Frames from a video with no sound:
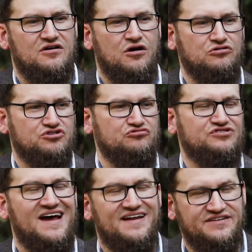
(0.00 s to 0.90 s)
cultural
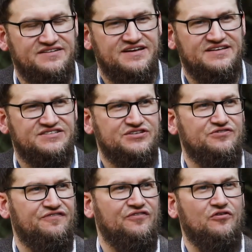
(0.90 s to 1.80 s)
challenges? Did
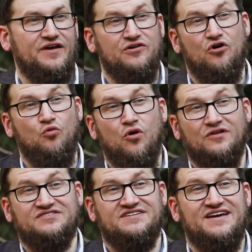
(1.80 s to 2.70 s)
you feel that you're not
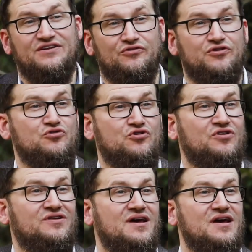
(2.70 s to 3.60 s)
wanted, or that you
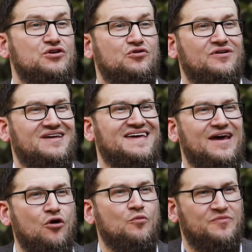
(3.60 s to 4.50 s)
couldn't
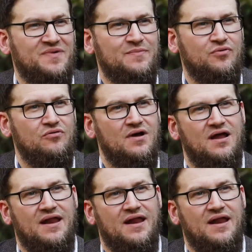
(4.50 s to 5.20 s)
get on with people?